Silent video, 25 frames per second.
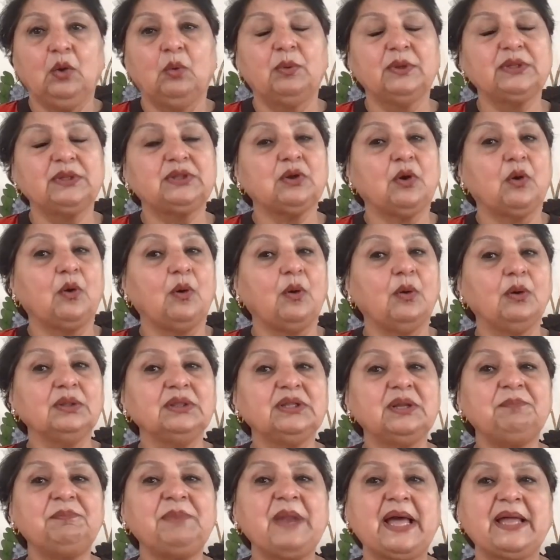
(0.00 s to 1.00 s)
with all
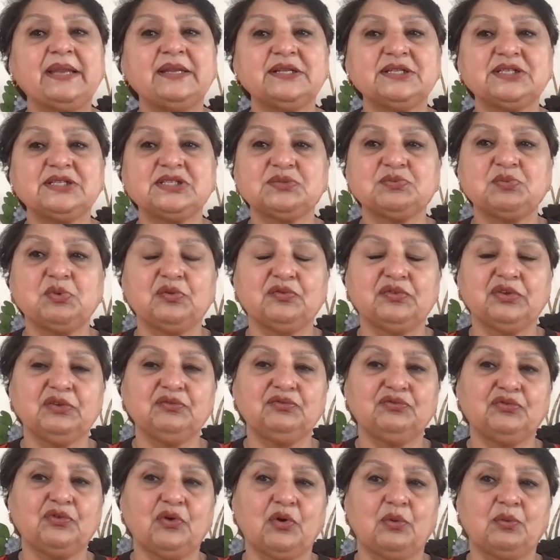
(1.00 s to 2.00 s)
the planets moving
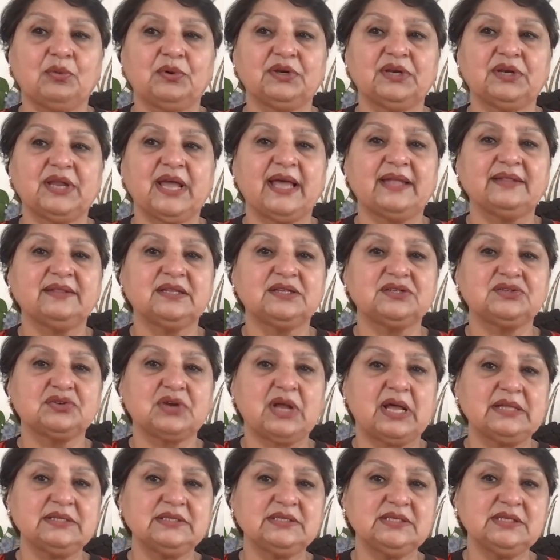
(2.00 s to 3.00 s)
forward and the
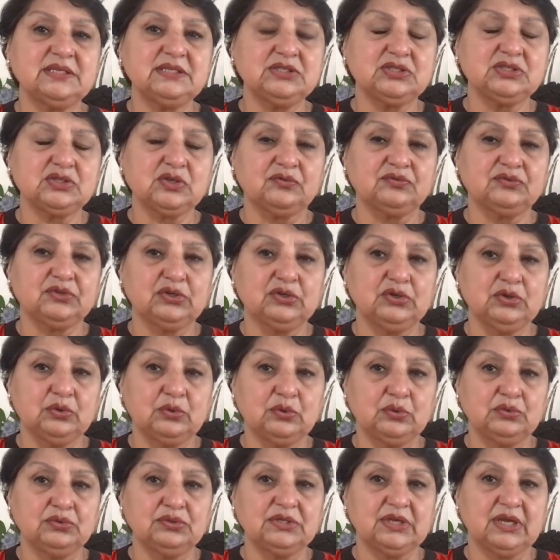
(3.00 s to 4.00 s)
transits of the
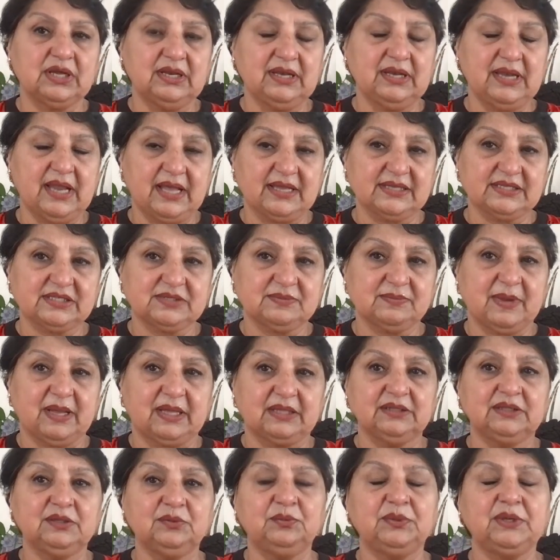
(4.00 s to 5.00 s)
node last
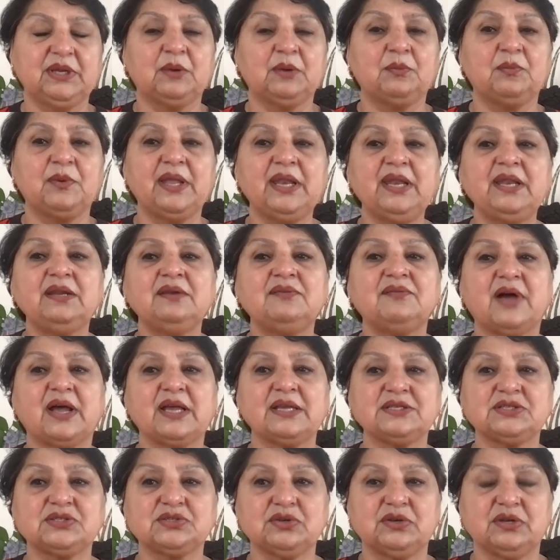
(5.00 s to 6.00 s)
month, we are well
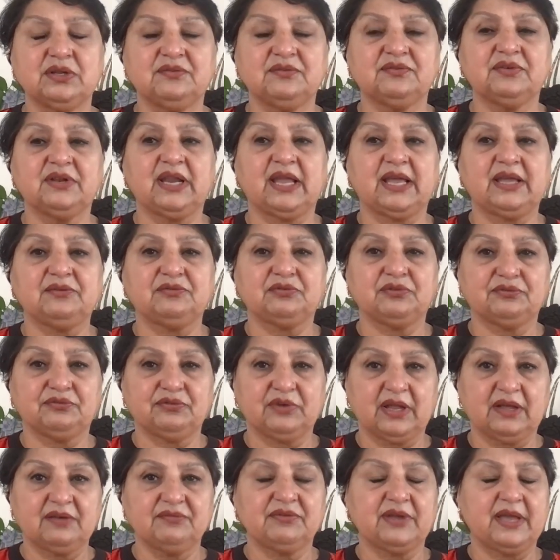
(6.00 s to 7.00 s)
advised to live a life
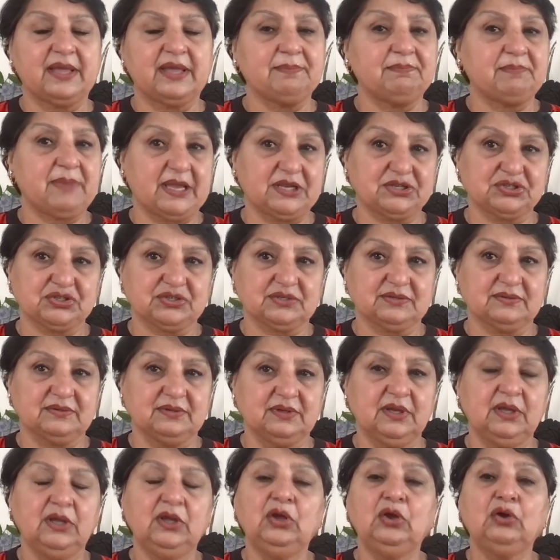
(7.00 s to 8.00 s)
of love and passion.
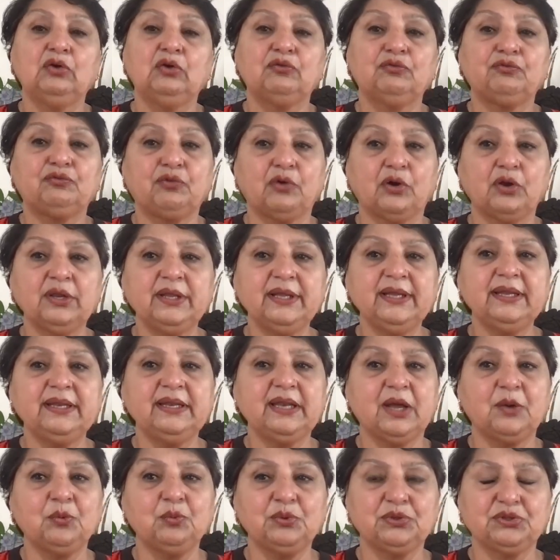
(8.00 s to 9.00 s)
Falling
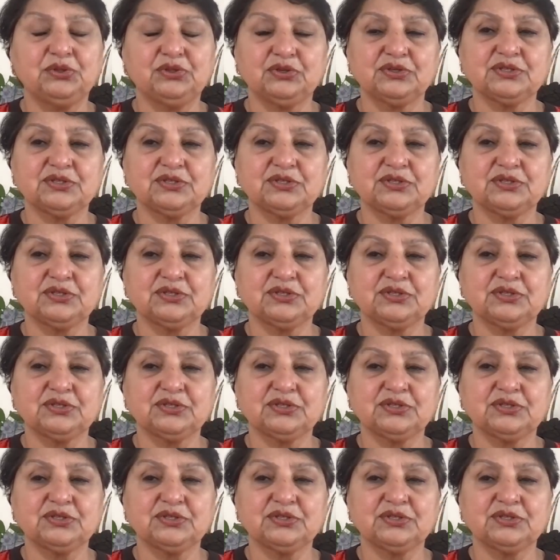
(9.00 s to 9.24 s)
in love with